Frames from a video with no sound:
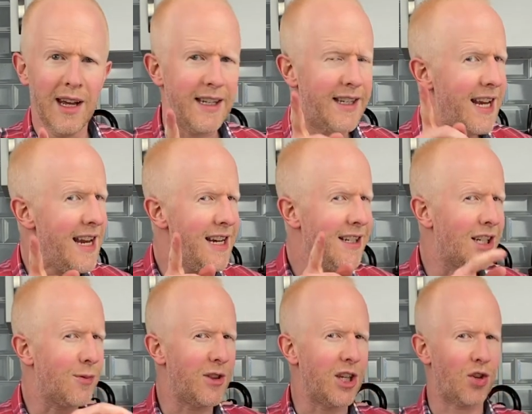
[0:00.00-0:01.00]
It teased us
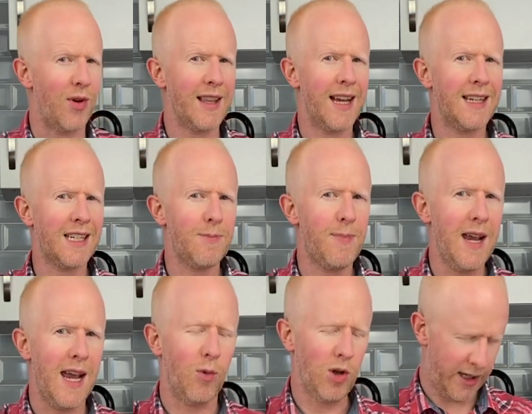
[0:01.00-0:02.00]
with the squeak, then it
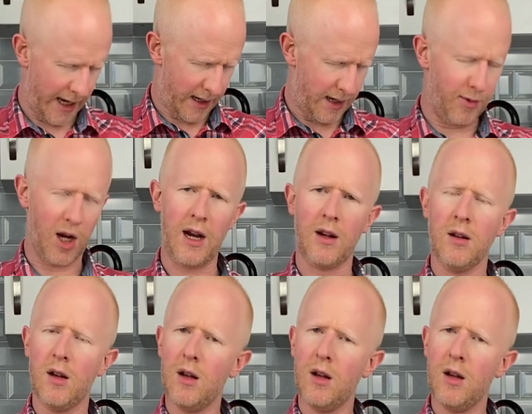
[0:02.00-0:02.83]
disappeared. One second, here we go. Hang on.